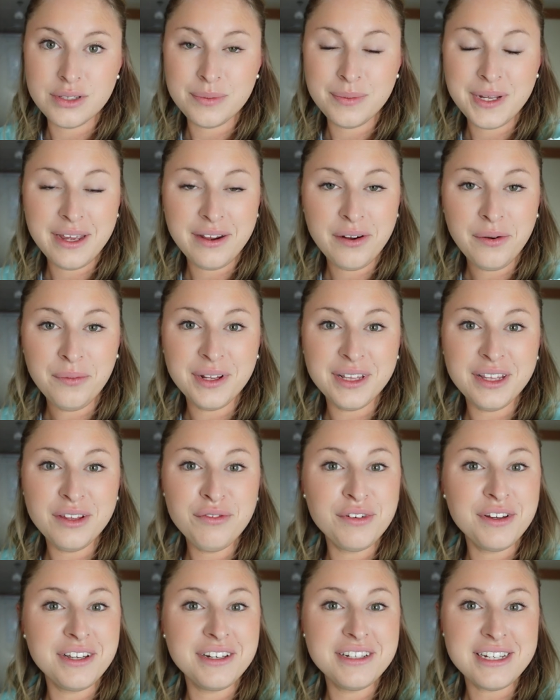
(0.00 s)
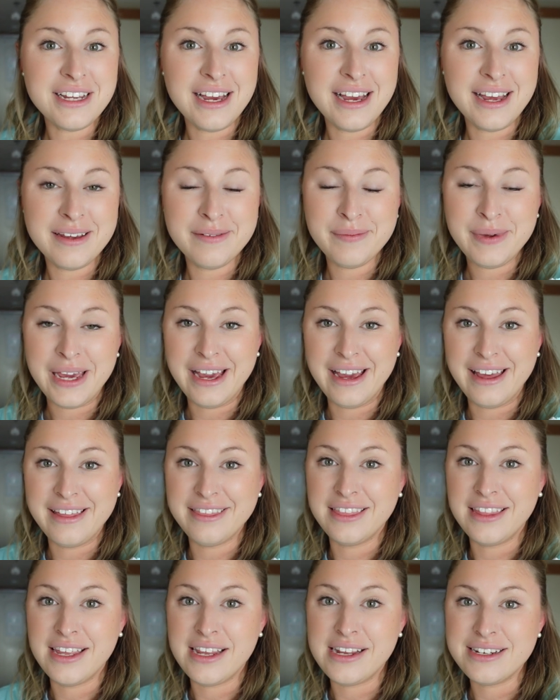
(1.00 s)
So we had a really fun time
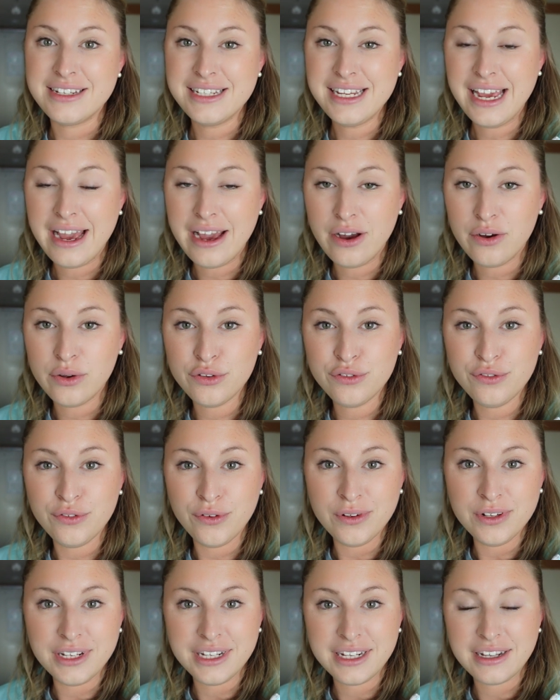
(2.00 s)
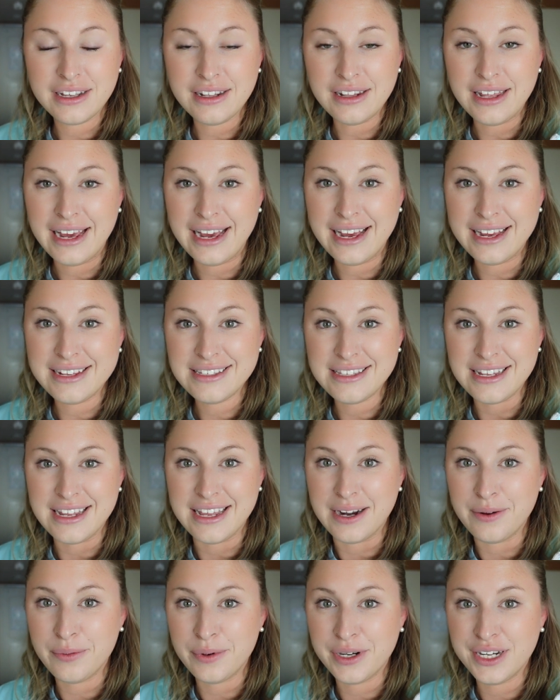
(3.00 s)
at the towel folding class,
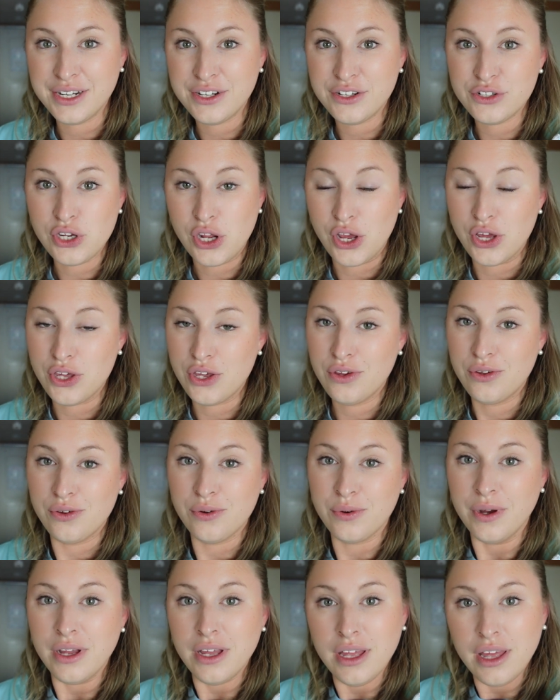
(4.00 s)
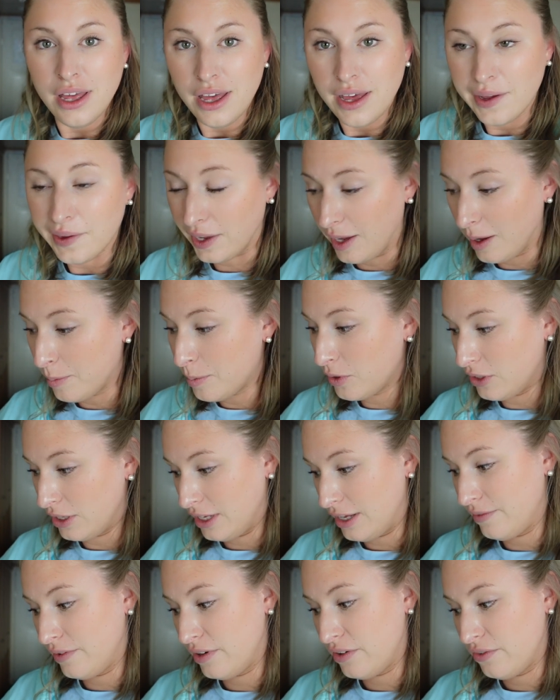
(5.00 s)
and I wanted to show you a couple
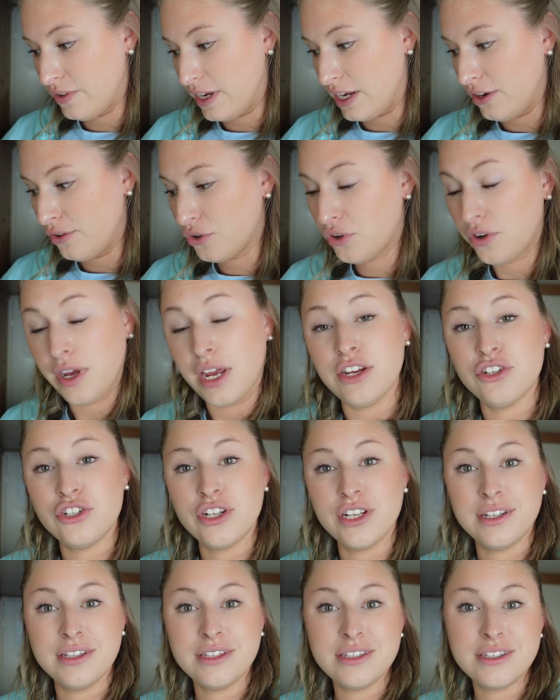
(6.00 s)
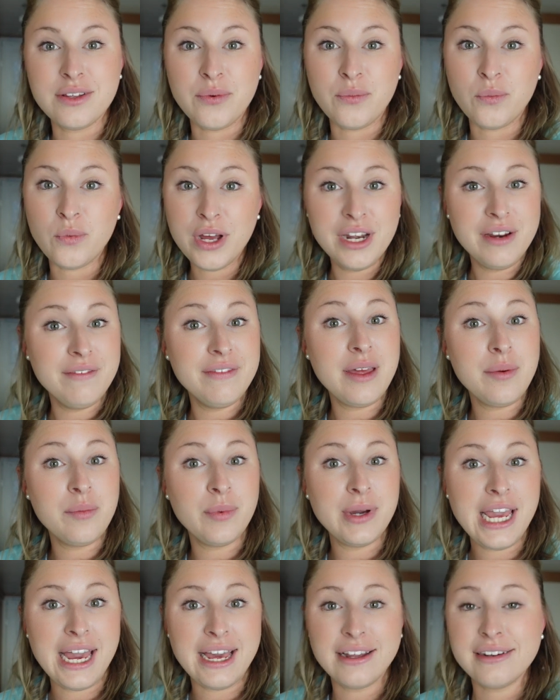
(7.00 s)
of our final creations. One of them
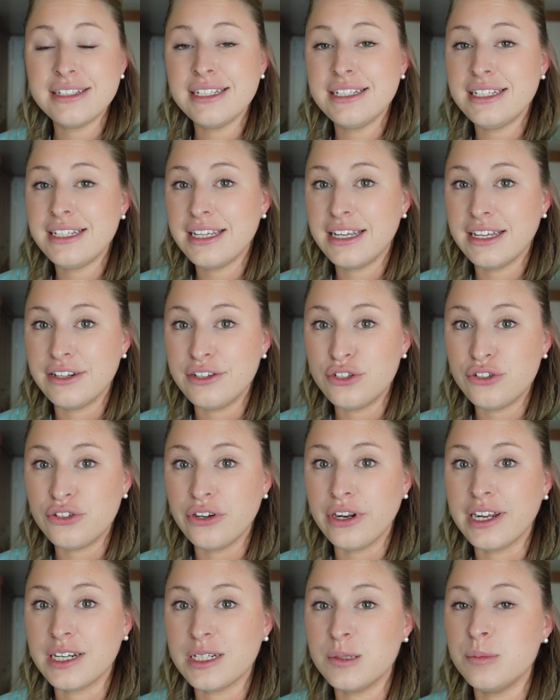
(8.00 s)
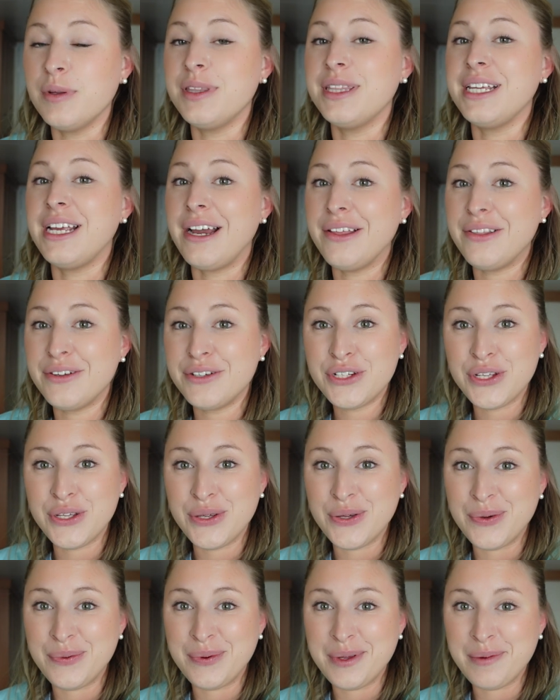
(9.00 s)
we had to deconstruct, but the other
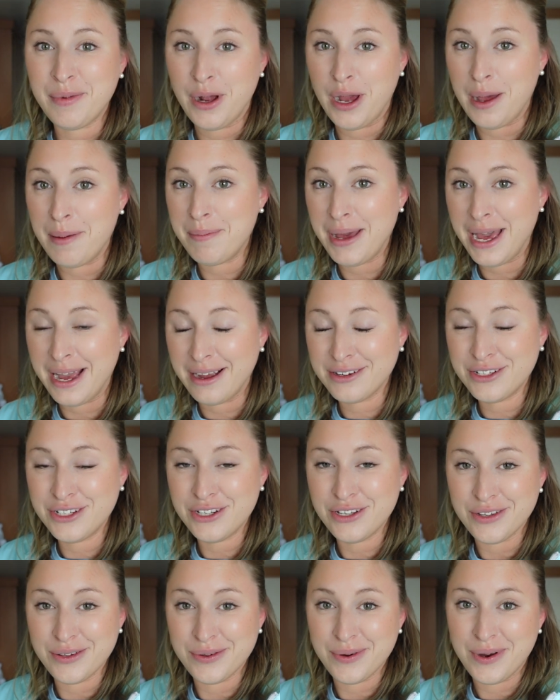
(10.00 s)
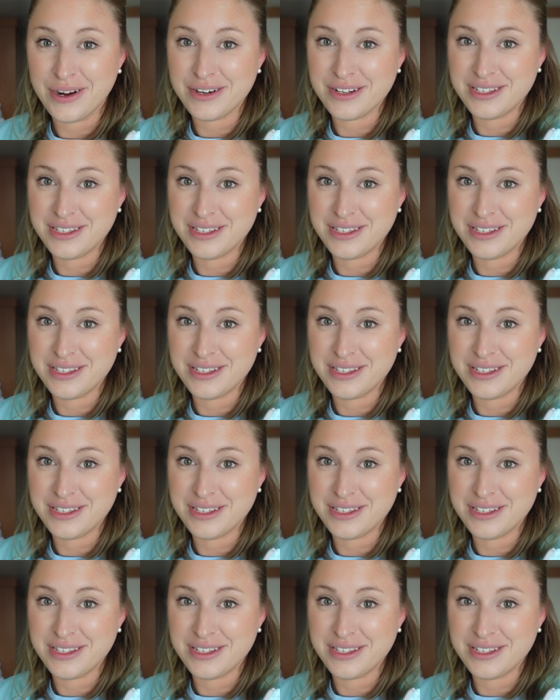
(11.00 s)
two we brought back to our